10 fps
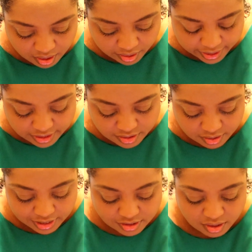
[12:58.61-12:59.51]
All right,
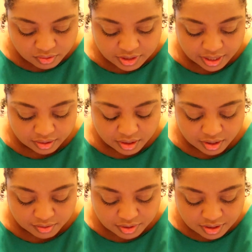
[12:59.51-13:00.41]
so let's go down
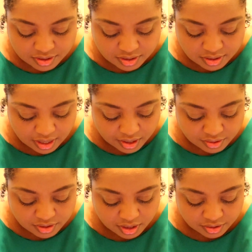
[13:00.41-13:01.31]
here. This
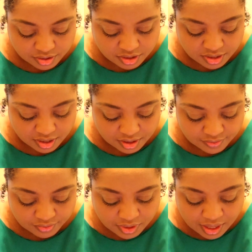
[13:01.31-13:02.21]
sounds interesting.